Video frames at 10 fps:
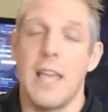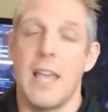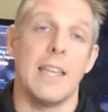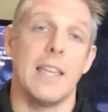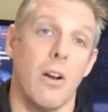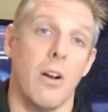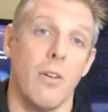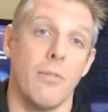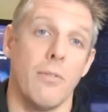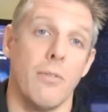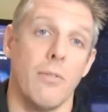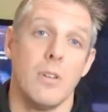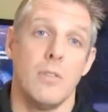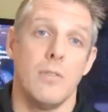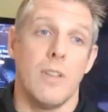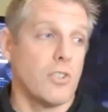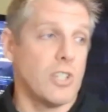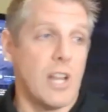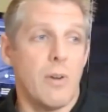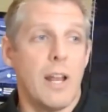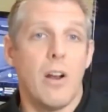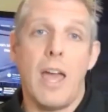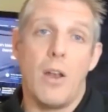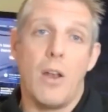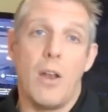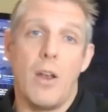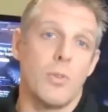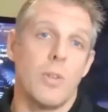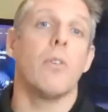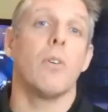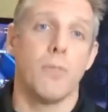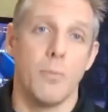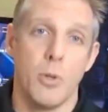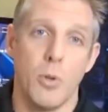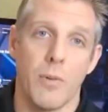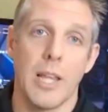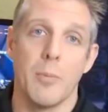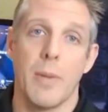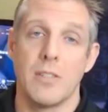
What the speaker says: taking care of their generator, and also hearing from you on a regular